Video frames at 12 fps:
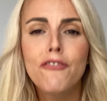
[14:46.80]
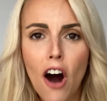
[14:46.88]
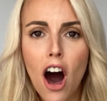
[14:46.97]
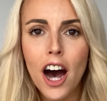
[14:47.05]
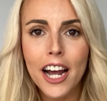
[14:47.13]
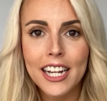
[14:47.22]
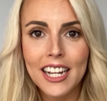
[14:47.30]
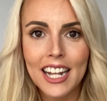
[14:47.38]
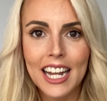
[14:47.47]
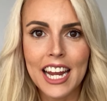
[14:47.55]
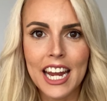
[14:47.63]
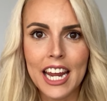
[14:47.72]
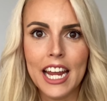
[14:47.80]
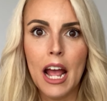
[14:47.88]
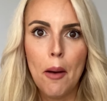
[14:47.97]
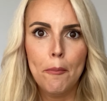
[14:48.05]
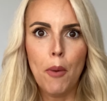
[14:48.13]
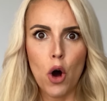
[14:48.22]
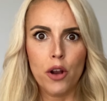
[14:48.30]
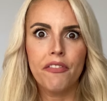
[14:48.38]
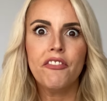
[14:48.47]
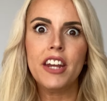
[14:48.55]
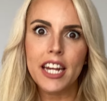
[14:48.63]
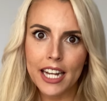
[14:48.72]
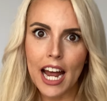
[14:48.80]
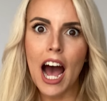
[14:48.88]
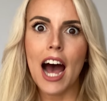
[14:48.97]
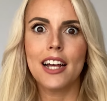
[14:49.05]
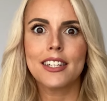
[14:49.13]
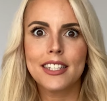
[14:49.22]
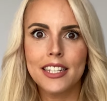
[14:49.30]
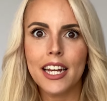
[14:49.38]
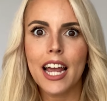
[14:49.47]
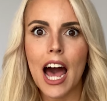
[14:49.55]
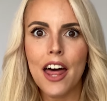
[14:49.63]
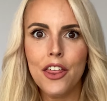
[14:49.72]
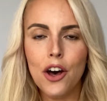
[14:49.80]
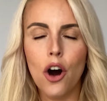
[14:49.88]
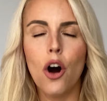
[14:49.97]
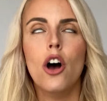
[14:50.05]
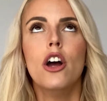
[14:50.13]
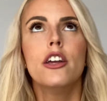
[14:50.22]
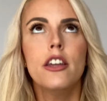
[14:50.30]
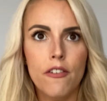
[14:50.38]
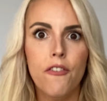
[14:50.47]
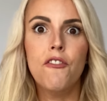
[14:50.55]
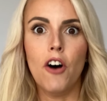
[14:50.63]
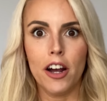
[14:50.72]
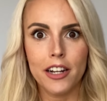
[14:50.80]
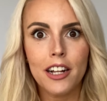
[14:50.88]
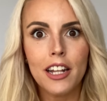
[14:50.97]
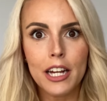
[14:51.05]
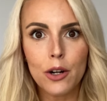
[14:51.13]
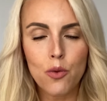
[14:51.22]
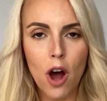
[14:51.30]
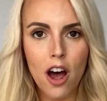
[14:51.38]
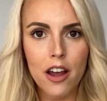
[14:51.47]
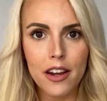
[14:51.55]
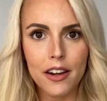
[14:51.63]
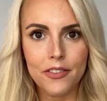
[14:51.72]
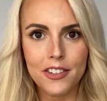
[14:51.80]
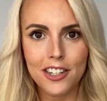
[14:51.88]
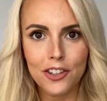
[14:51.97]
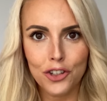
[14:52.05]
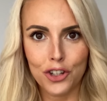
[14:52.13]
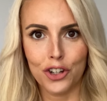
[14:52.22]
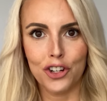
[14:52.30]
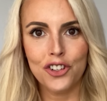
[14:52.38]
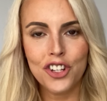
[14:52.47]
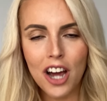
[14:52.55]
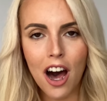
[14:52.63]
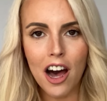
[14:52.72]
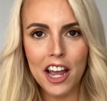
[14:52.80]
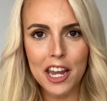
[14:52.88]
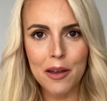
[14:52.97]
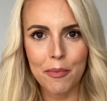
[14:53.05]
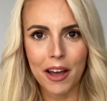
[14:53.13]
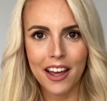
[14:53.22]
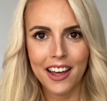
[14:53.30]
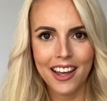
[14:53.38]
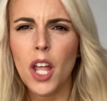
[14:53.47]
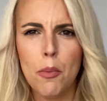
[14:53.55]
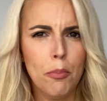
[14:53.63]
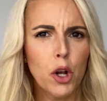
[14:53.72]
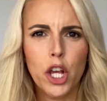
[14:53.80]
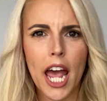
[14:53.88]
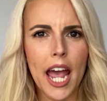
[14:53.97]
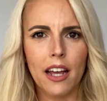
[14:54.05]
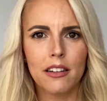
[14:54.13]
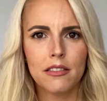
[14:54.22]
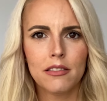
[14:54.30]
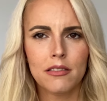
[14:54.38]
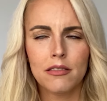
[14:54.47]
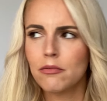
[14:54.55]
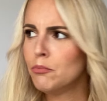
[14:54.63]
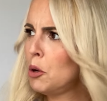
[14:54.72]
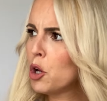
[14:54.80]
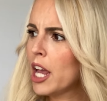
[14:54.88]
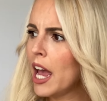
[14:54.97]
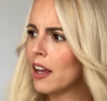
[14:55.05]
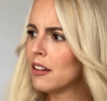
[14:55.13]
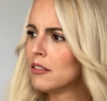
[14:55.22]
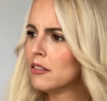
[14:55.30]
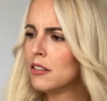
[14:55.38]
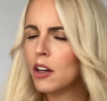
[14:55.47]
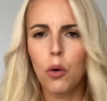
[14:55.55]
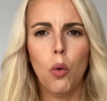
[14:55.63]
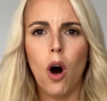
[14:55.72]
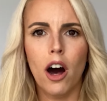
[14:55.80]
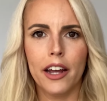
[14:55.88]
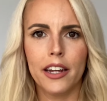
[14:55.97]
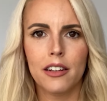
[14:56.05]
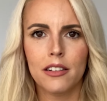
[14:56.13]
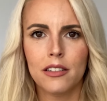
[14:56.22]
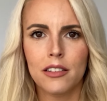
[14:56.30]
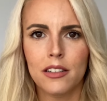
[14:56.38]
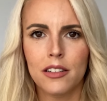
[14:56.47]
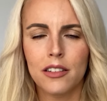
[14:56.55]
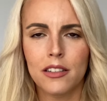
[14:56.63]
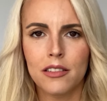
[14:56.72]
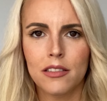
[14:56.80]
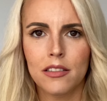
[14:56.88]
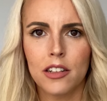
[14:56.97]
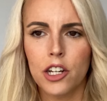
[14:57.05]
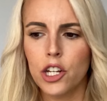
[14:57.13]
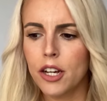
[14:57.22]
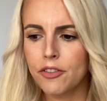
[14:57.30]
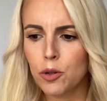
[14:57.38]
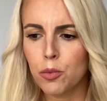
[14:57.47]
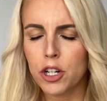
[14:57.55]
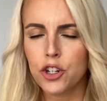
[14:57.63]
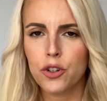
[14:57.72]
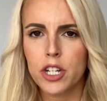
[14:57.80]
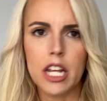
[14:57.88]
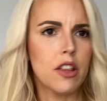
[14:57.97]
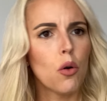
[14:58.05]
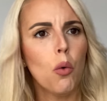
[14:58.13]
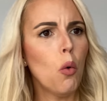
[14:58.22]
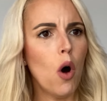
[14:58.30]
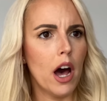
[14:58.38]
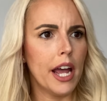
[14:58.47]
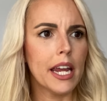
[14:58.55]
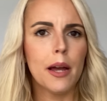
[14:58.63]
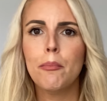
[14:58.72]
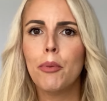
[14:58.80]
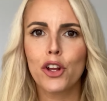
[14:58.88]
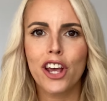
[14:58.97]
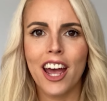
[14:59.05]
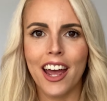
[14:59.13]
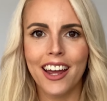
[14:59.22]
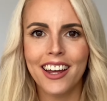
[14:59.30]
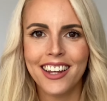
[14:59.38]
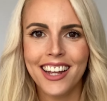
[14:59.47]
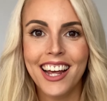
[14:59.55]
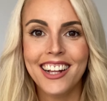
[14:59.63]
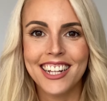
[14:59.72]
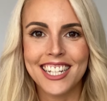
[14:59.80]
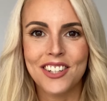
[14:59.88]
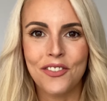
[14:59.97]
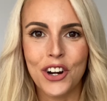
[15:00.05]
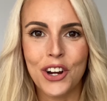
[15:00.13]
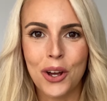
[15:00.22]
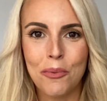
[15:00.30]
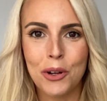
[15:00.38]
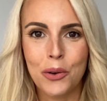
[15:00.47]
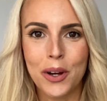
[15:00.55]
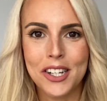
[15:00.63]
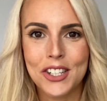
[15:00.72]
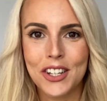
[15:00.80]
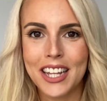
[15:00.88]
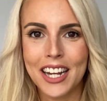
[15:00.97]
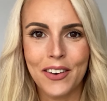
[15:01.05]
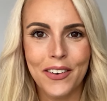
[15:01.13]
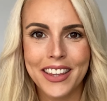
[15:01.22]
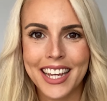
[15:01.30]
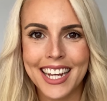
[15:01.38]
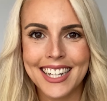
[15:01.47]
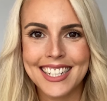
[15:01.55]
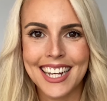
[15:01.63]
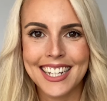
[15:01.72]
finally. Por fin has llegado. You finally arrived. You took your time. ¿Por qué? ¿Por qué? Why? you have to brush your teeth. Why? ¿Por qué? That's a very common question that all the kids